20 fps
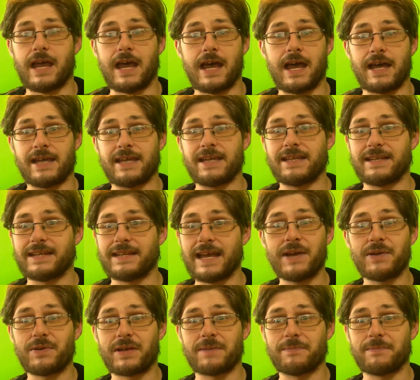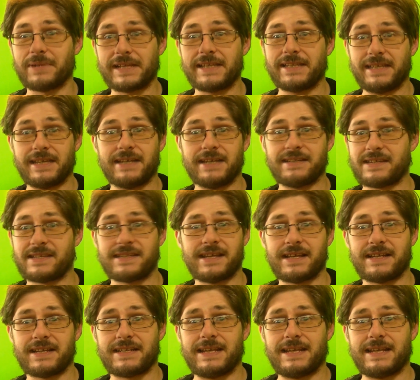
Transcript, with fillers: I now completely understand